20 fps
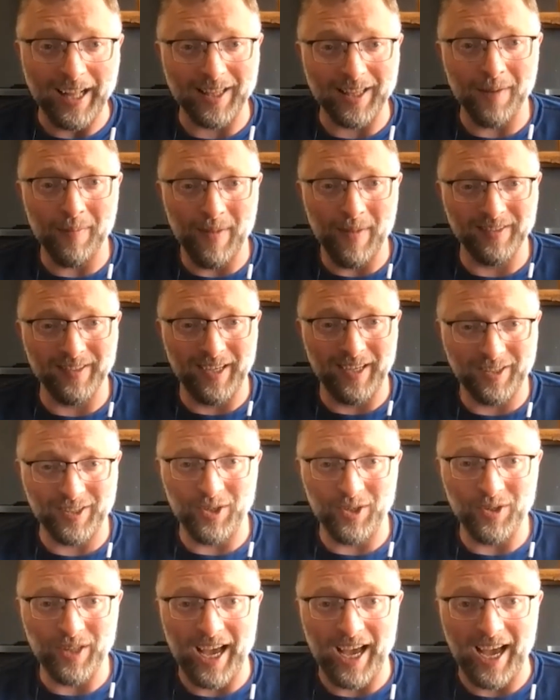at them as they
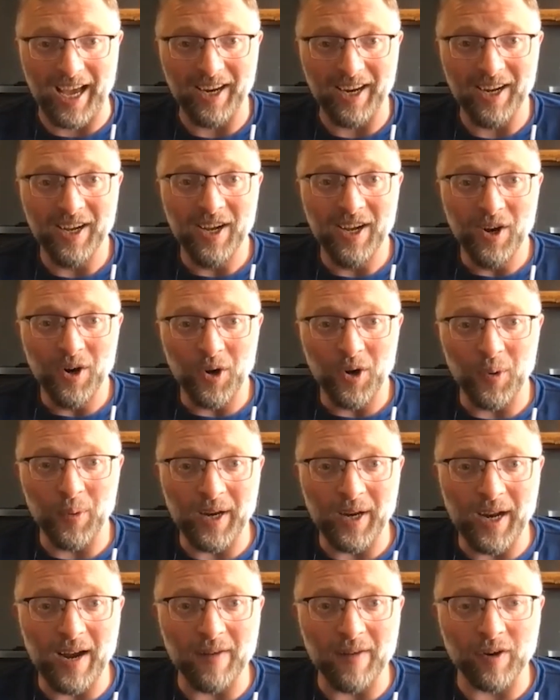do that or
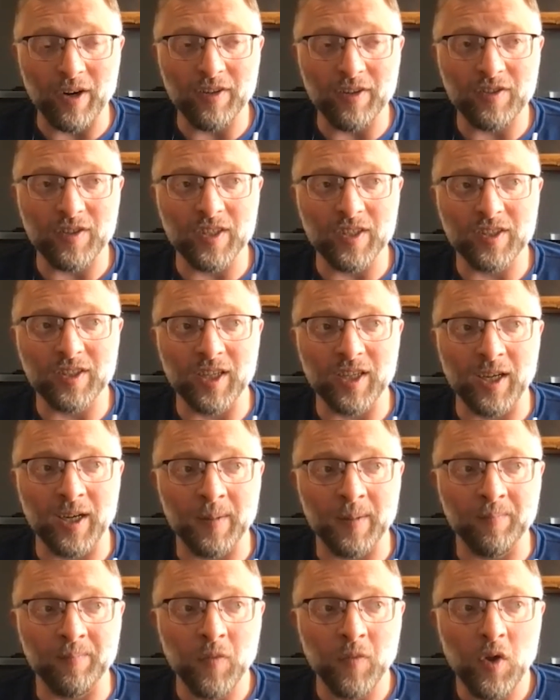whatever. Yeah. It's just,
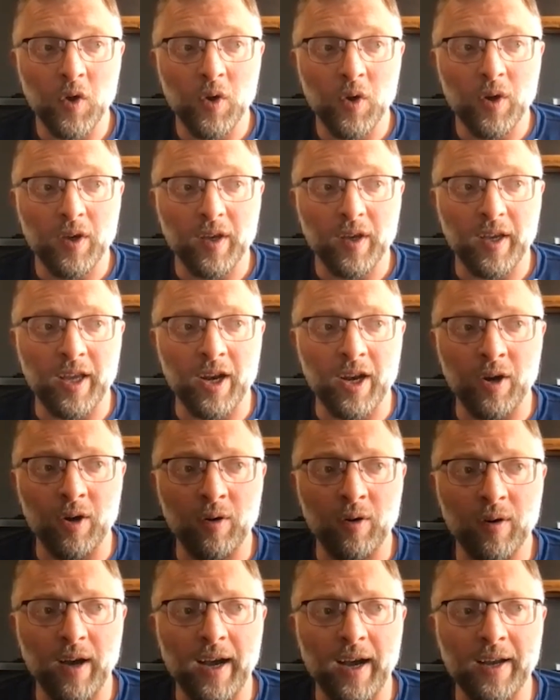um, you
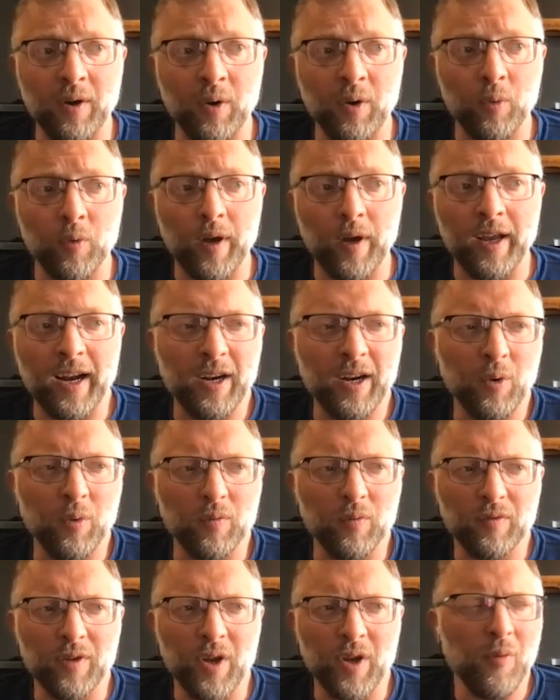know, I don't, and I
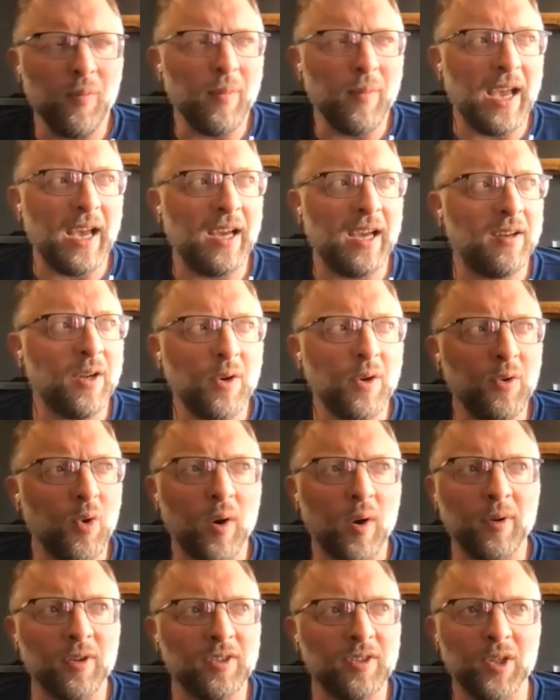don't know, man, no
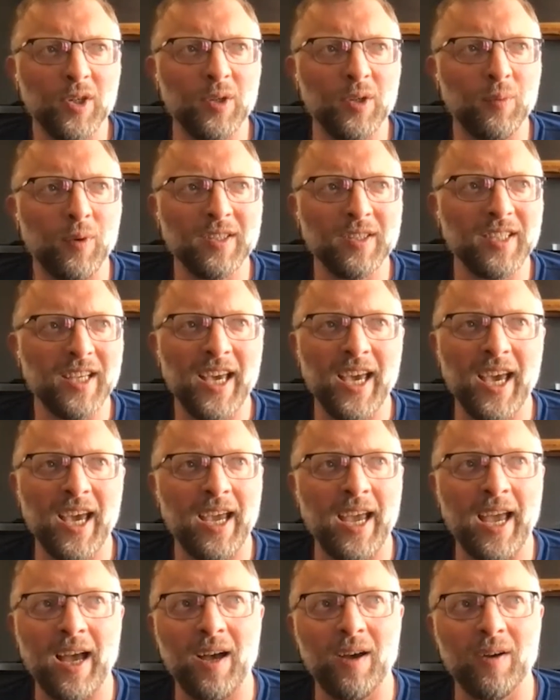normal dude wants to
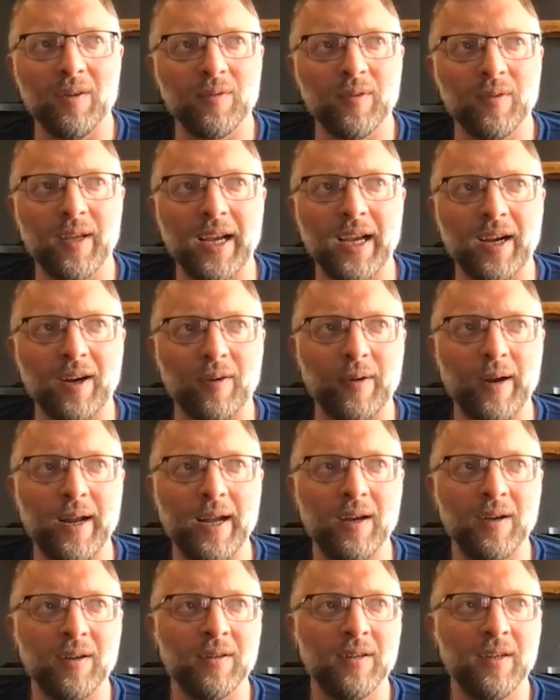hang out like
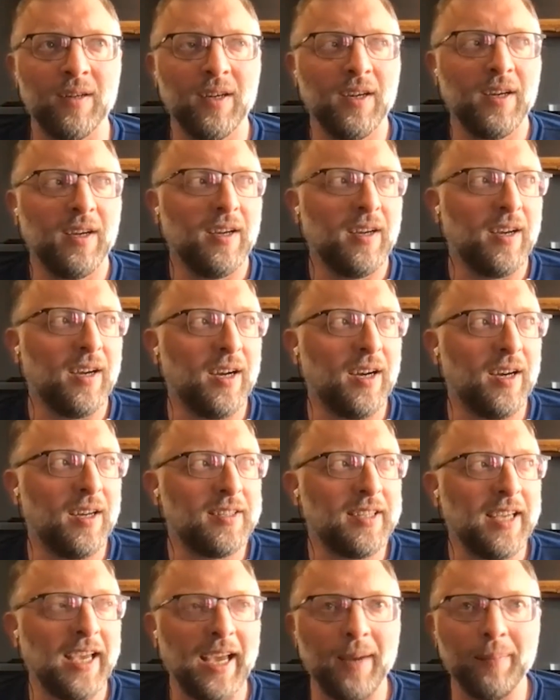around uh,
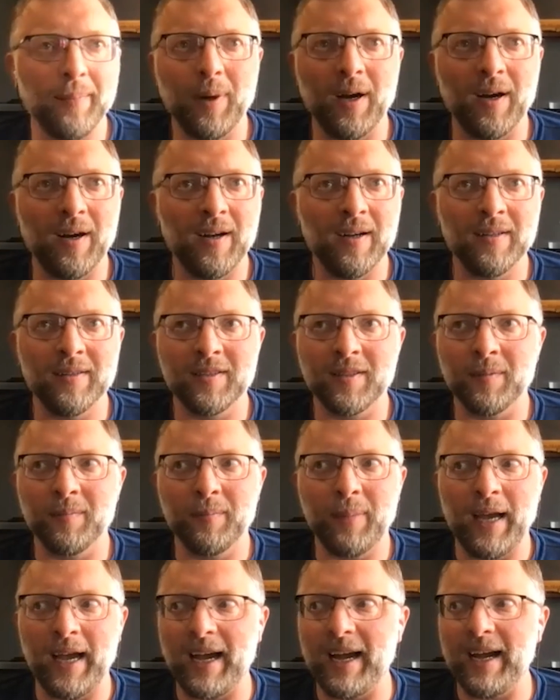tampons and
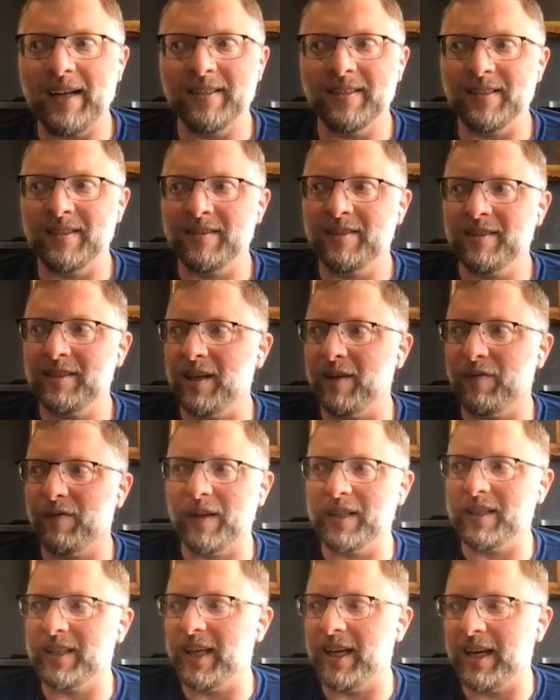pads and stuff
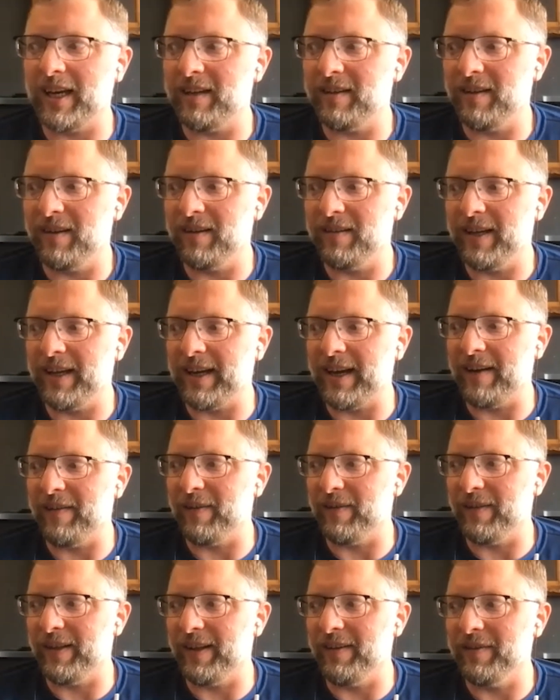like that. And they're like, they
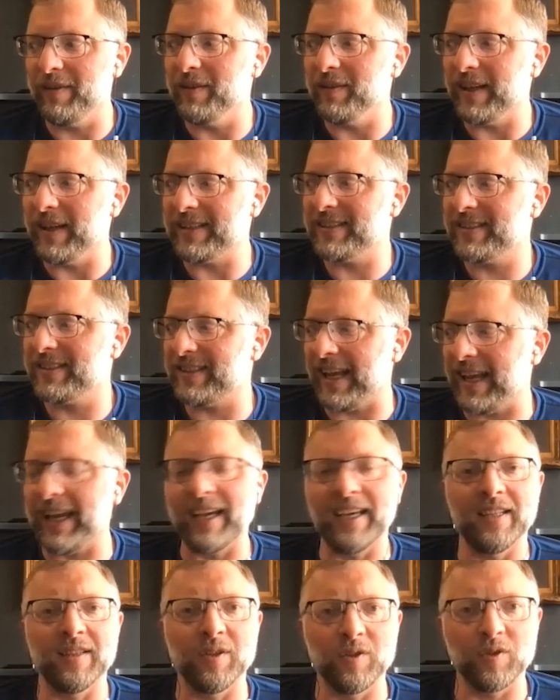don't even like
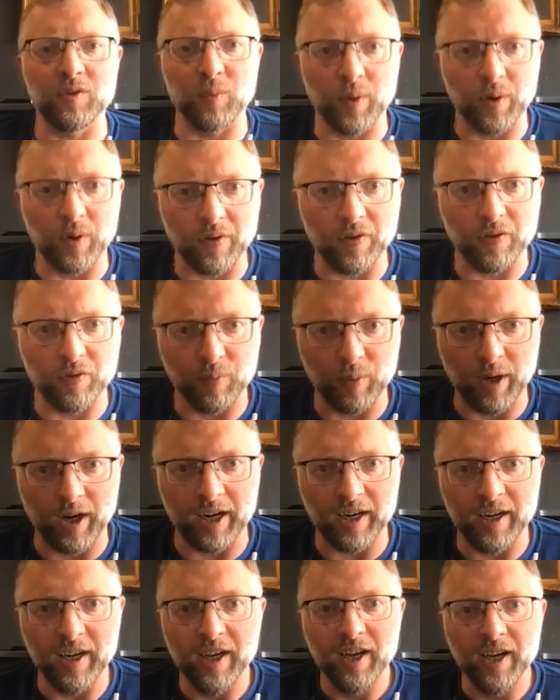saying those words,
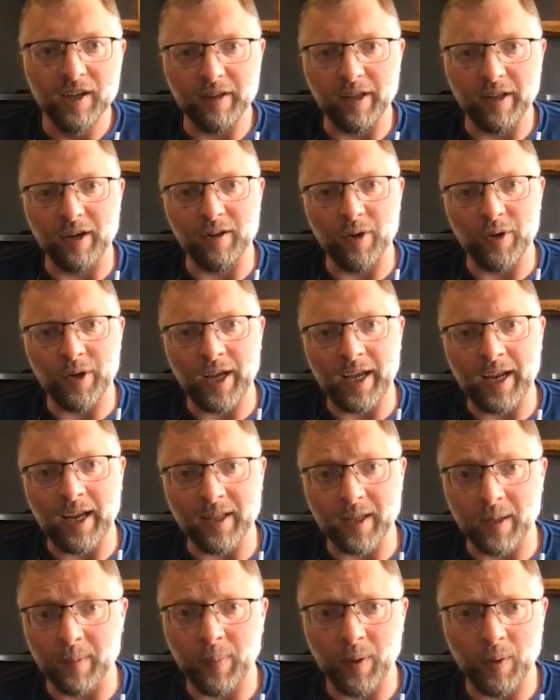right? Yeah. Let alone we shouldn't
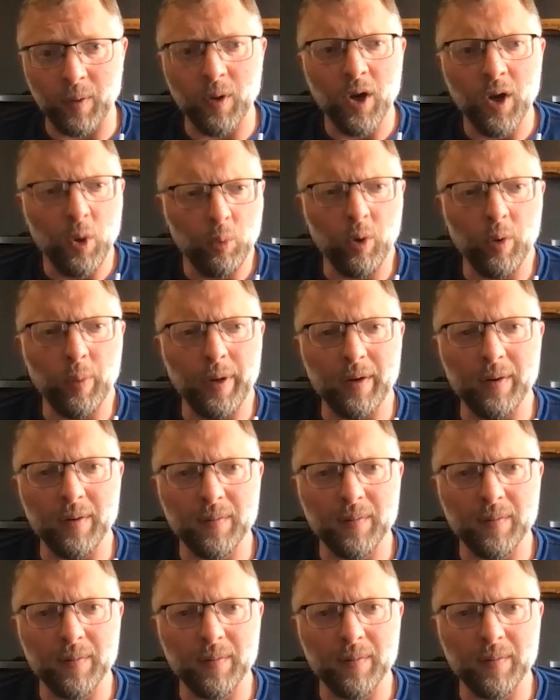there. anyway. Will we,